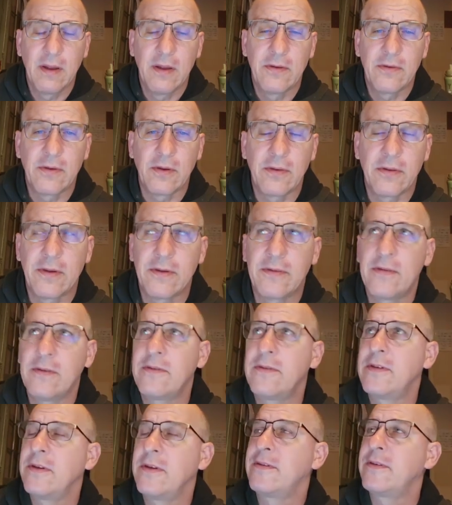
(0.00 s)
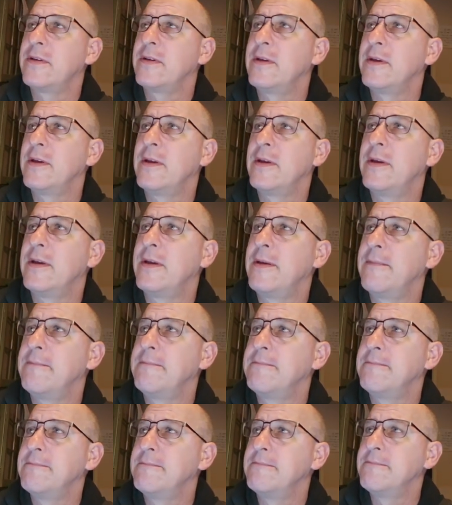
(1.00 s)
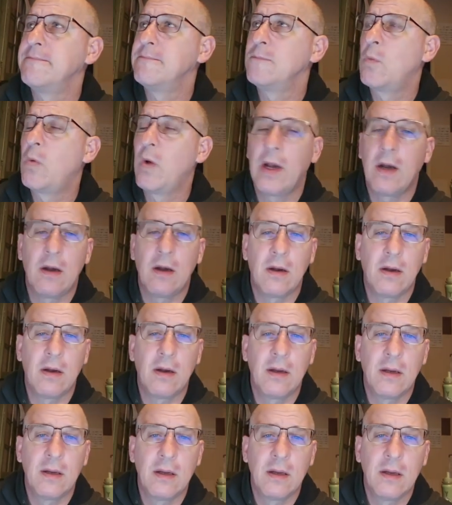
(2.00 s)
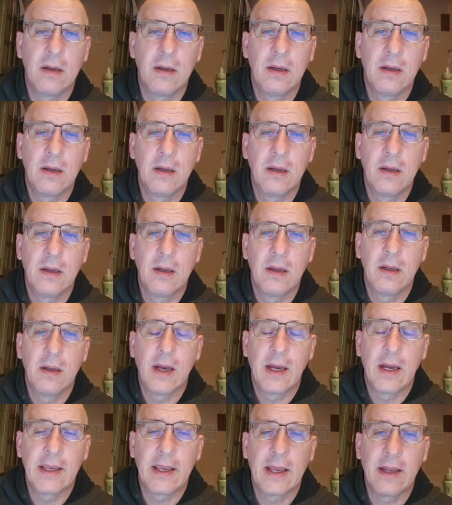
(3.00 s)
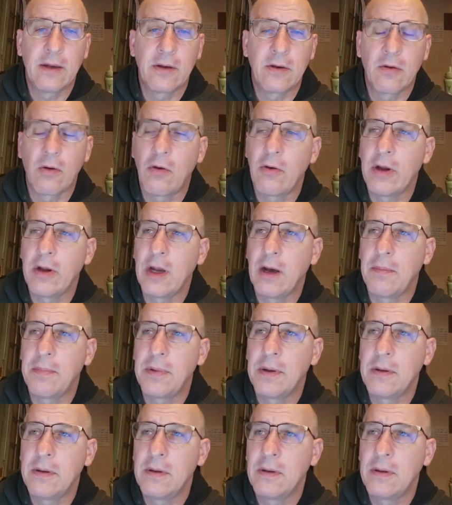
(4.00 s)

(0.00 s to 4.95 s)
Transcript: So this is just where, again, growing up